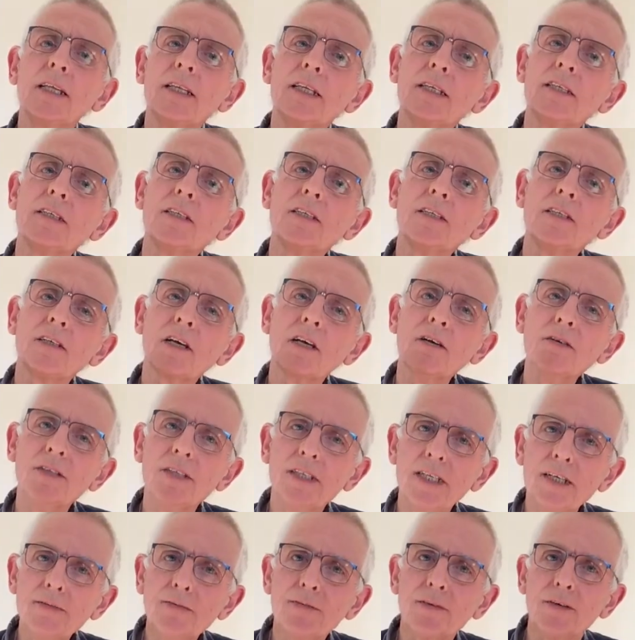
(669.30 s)
This is so
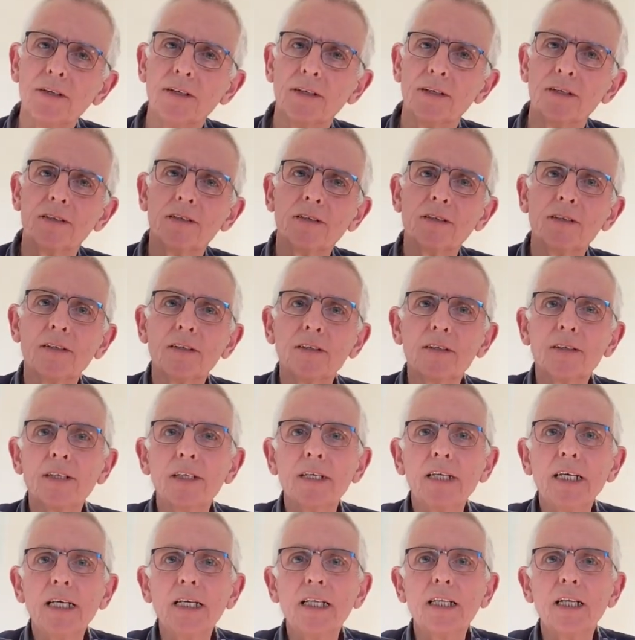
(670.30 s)
different to
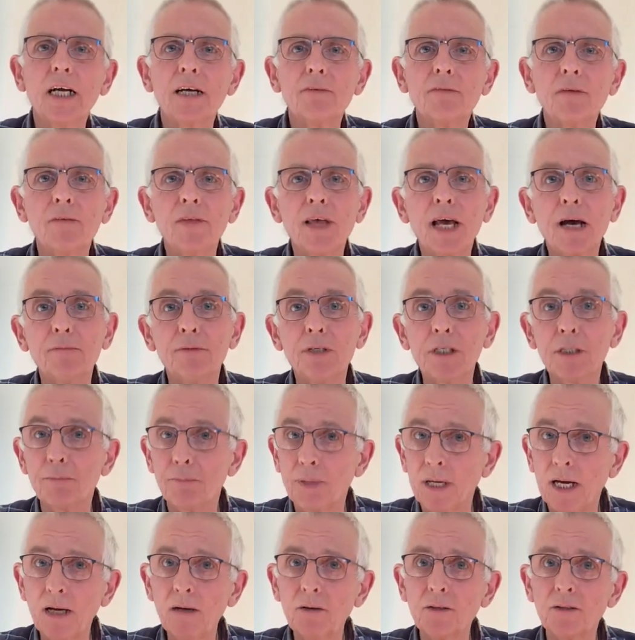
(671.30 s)
the life of the average
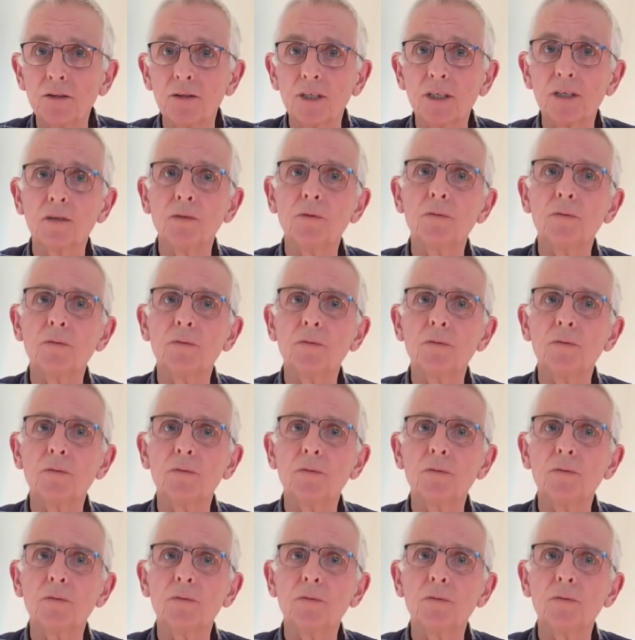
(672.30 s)
power drill,